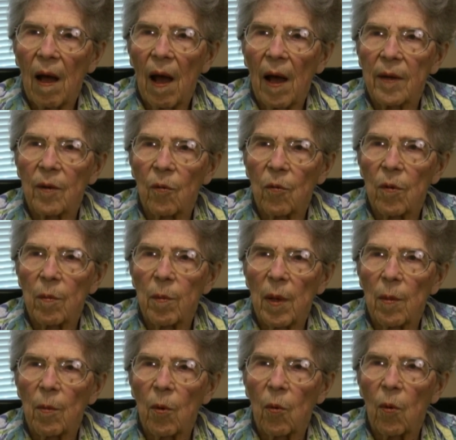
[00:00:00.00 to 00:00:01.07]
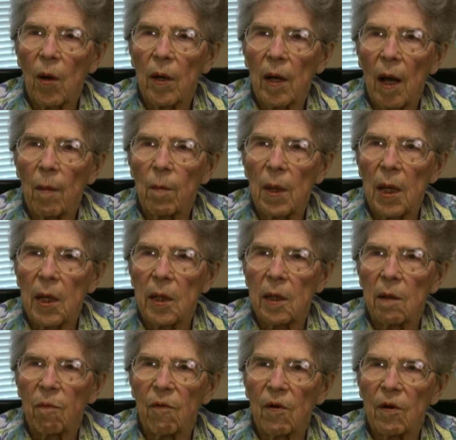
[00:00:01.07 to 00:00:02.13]
I don't remember what I made
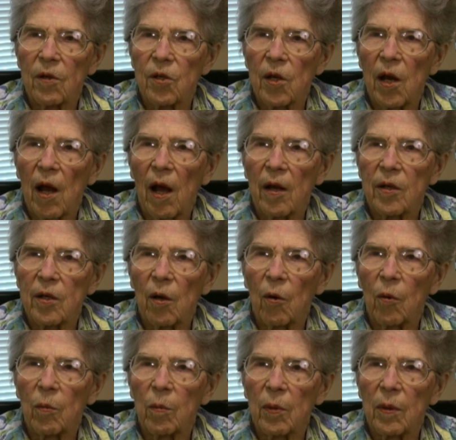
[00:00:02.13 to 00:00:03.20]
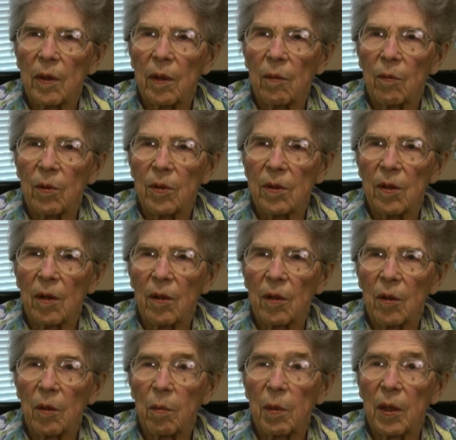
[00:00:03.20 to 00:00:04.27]
the first year I taught, but it was a
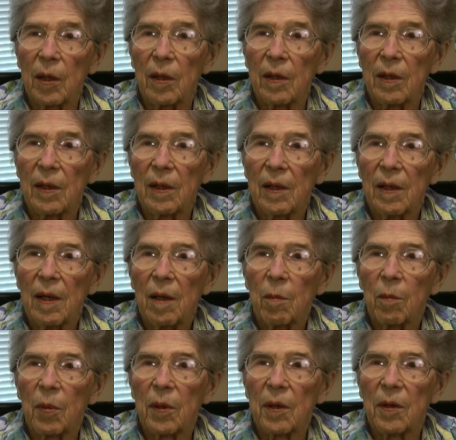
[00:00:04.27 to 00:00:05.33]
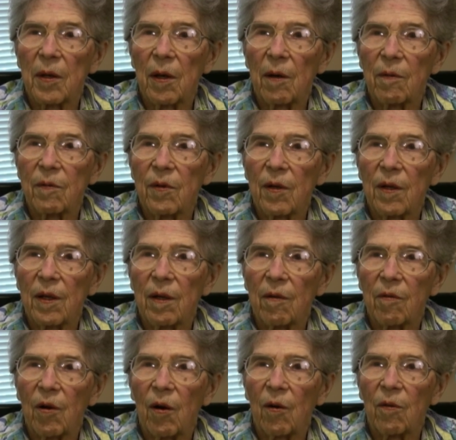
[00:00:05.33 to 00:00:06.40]
little bit, but enough to
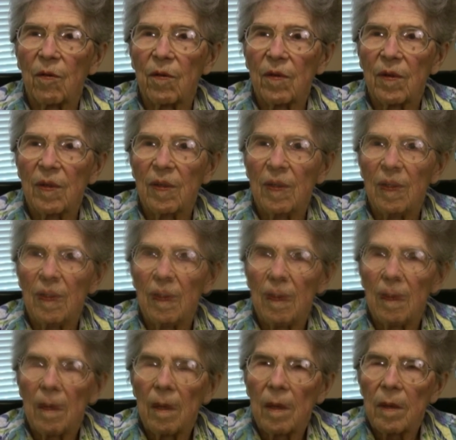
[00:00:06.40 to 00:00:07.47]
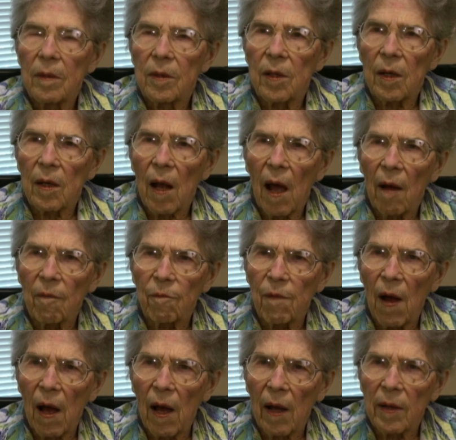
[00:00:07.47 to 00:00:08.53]
live on. Did I
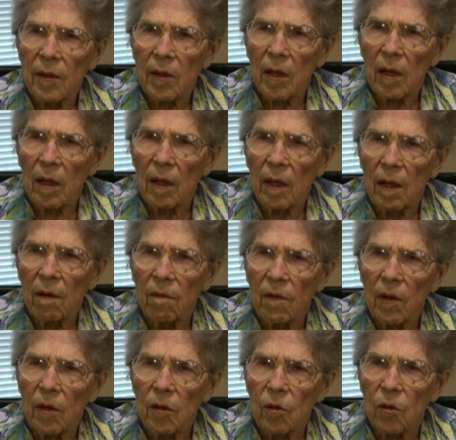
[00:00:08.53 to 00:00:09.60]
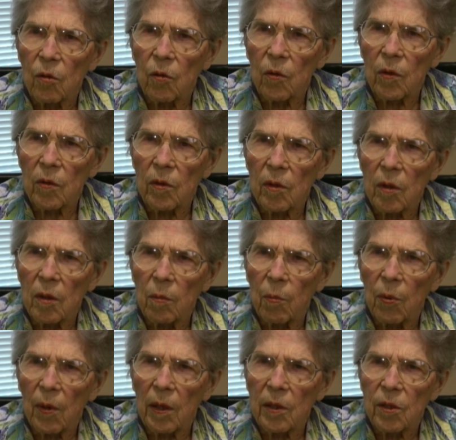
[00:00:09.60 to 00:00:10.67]
find that living during the
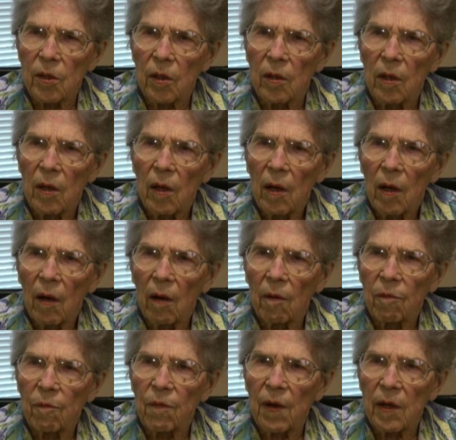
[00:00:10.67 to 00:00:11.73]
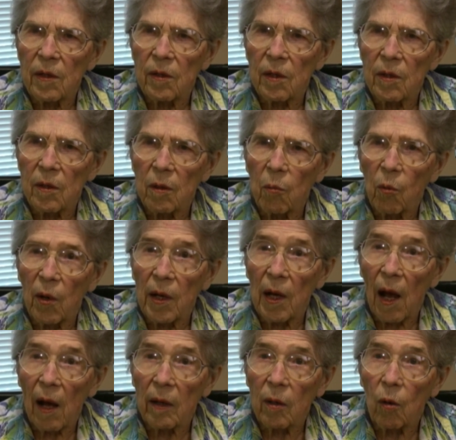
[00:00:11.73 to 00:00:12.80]
Depression affected the way
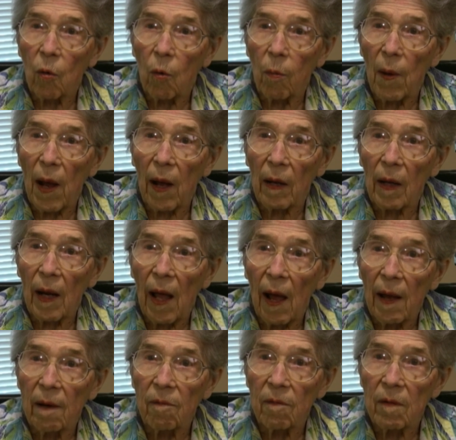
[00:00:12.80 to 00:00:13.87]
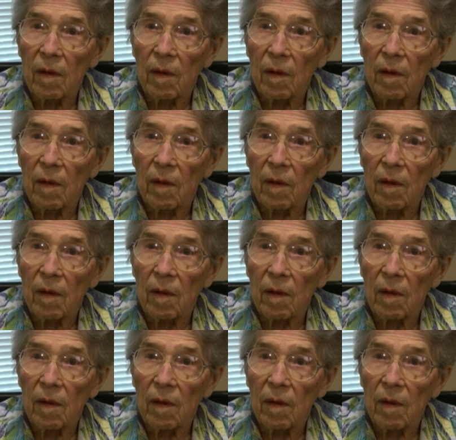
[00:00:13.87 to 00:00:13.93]
I go about life?